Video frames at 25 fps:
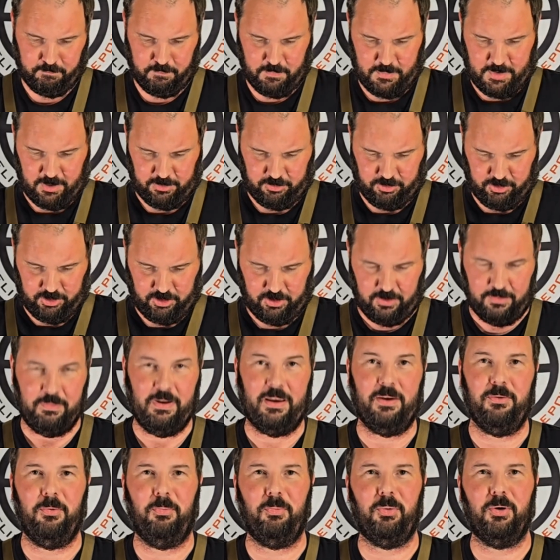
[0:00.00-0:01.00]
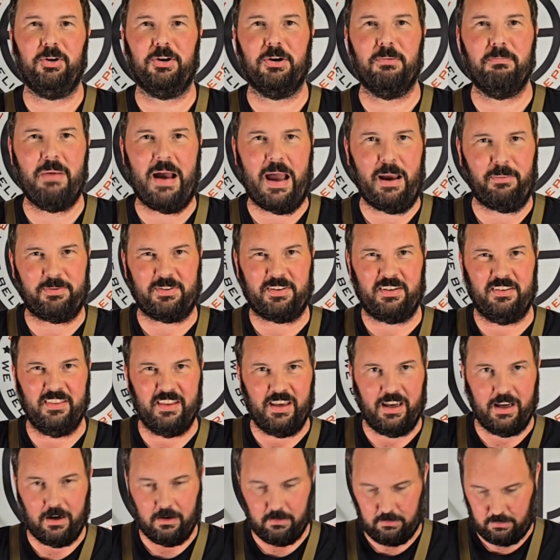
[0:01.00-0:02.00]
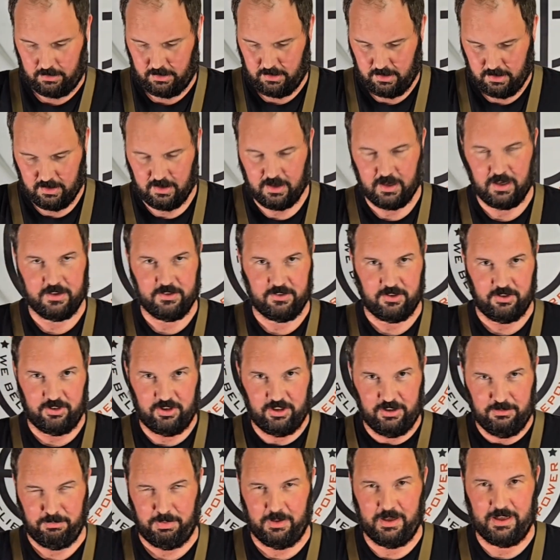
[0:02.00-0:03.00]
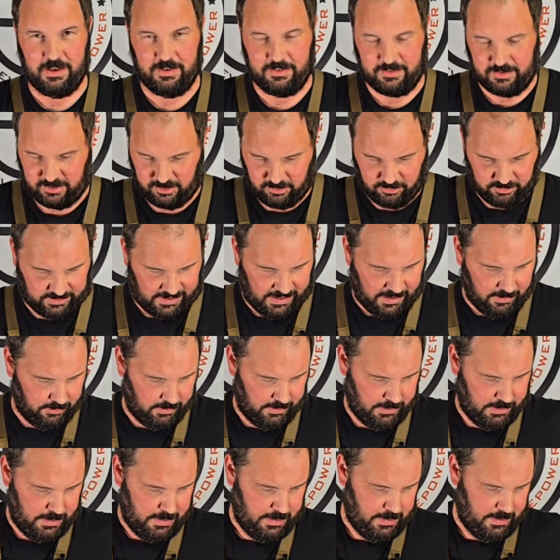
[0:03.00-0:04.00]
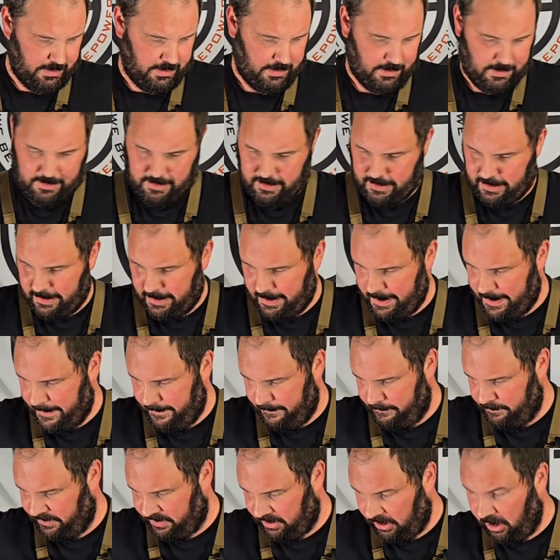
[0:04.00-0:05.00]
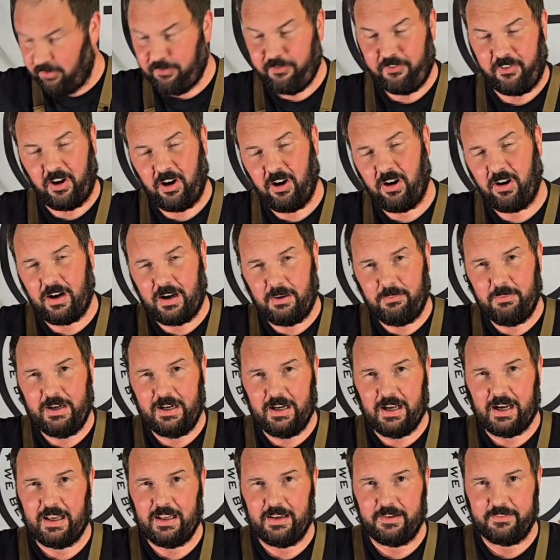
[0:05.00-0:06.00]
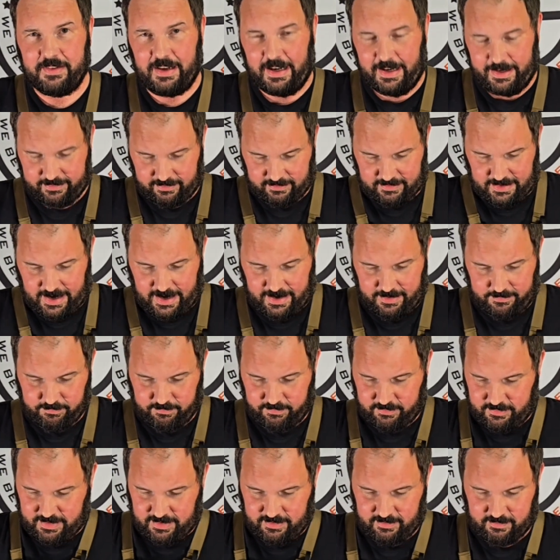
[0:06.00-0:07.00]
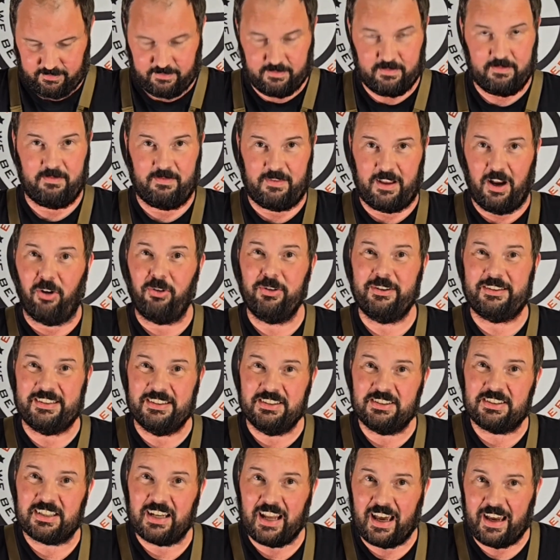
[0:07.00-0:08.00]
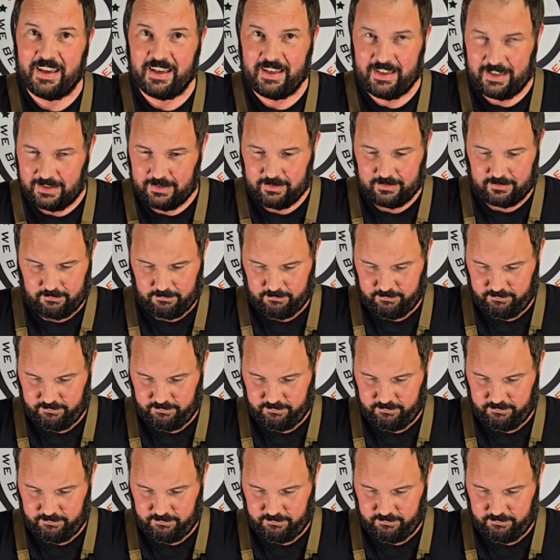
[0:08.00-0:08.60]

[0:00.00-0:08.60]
I'm not sure, maybe put your maps in there in case your GPS goes out. So far, I mean, I don't dislike it.